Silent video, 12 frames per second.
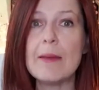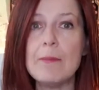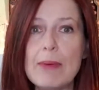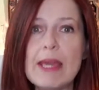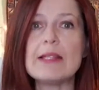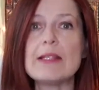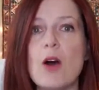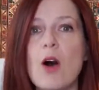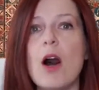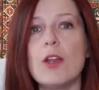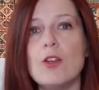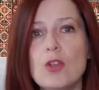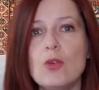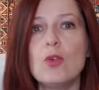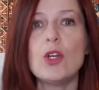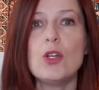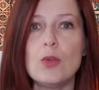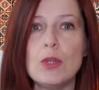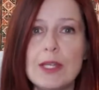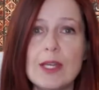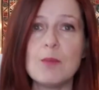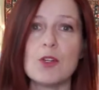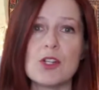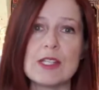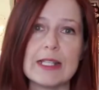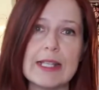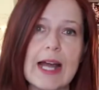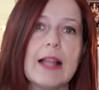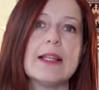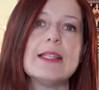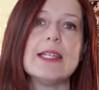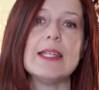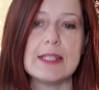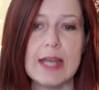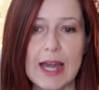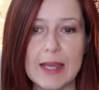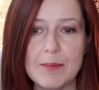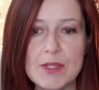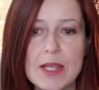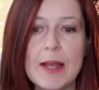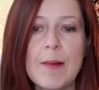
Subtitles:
based on your unique personality types.